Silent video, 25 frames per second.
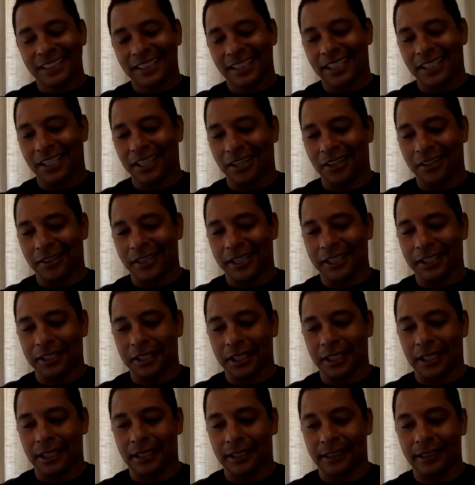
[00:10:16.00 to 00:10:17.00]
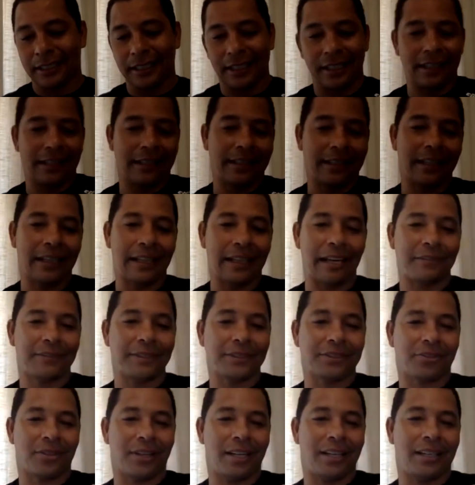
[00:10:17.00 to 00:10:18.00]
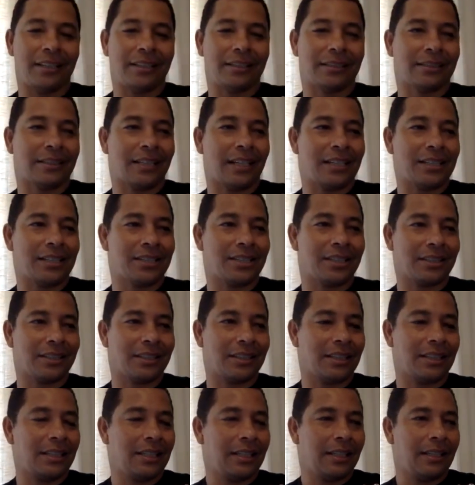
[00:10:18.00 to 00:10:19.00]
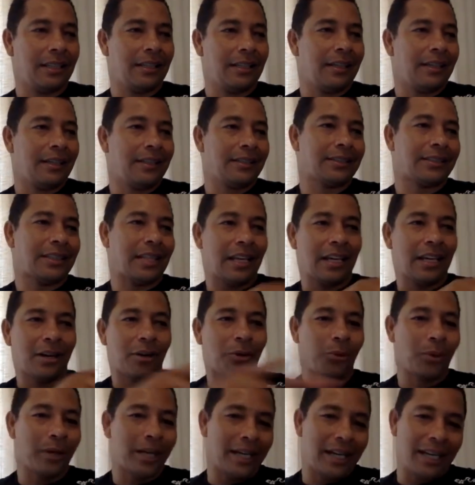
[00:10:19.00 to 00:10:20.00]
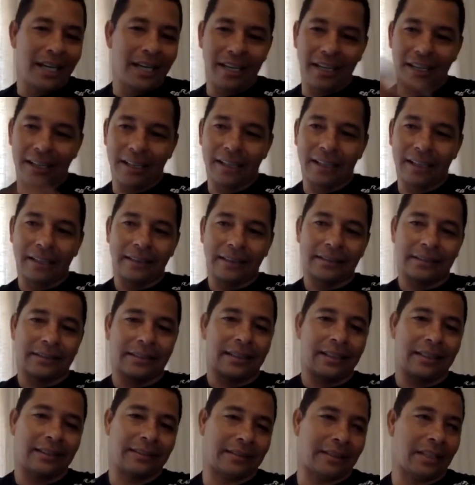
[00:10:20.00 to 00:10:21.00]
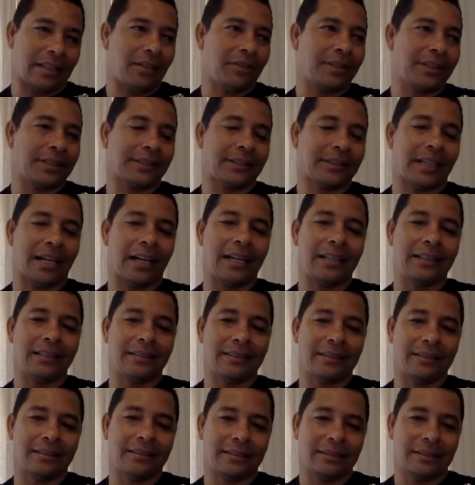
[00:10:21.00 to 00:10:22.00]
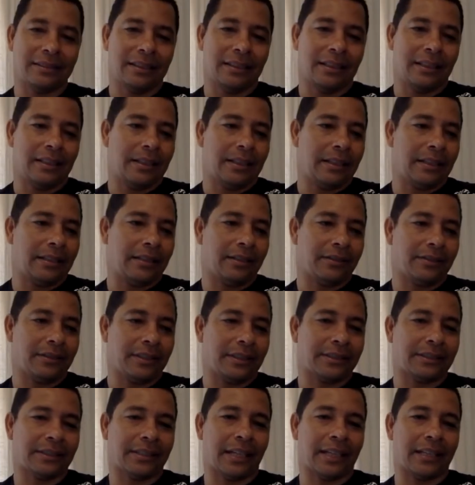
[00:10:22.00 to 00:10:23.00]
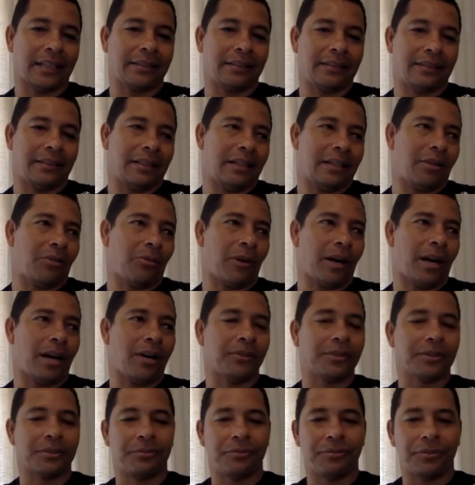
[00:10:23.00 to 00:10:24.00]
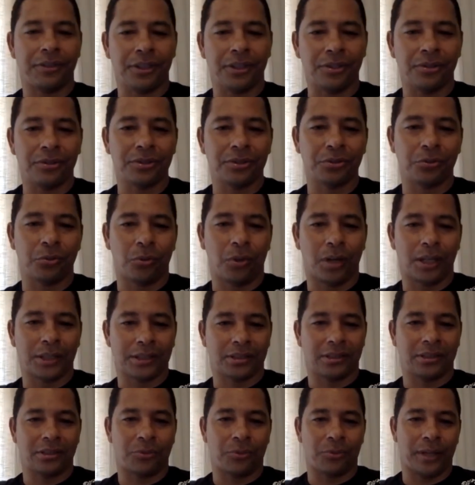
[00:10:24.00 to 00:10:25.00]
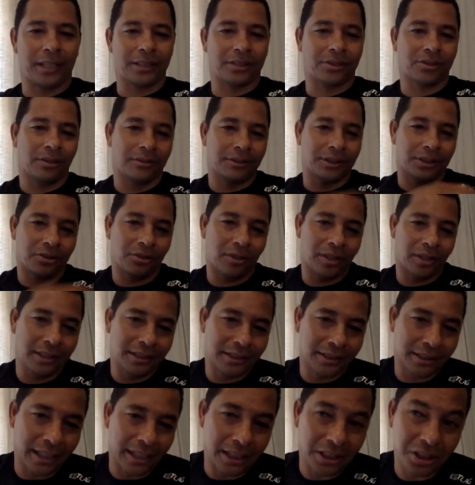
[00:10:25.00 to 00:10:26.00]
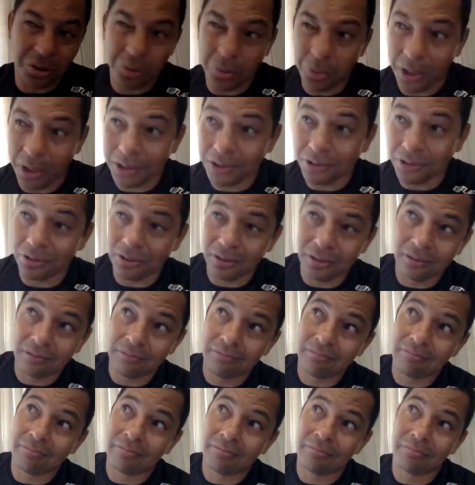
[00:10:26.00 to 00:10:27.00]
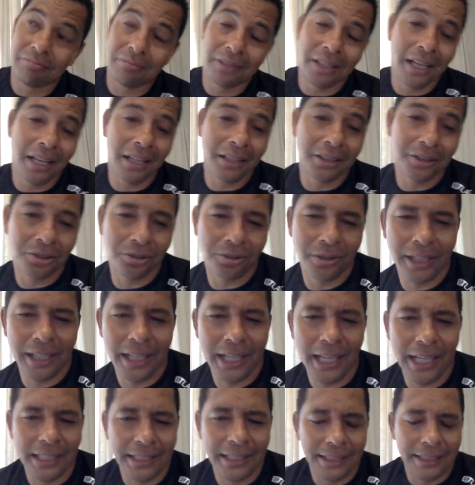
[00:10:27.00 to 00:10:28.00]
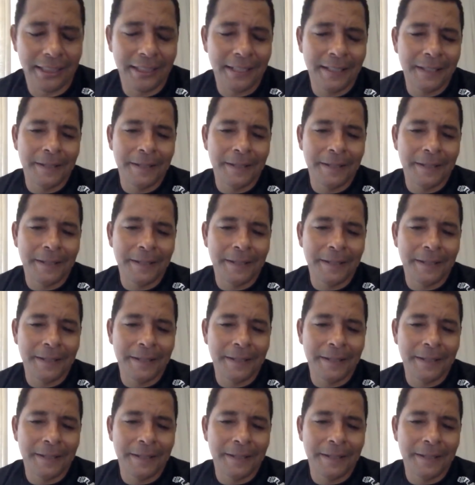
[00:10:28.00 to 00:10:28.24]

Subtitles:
You know, and they left the training session, stay away, stay on the side. And then they sat around the field to watch the rest of the training session. Was nearly to the end.